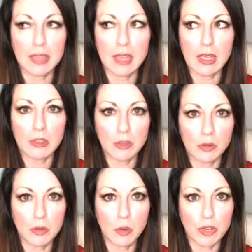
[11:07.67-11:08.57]
that you
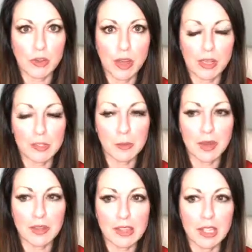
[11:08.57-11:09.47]
do know what you're talking
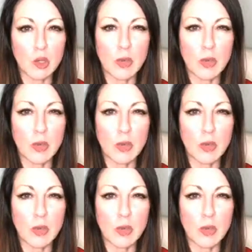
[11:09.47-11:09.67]
about and that you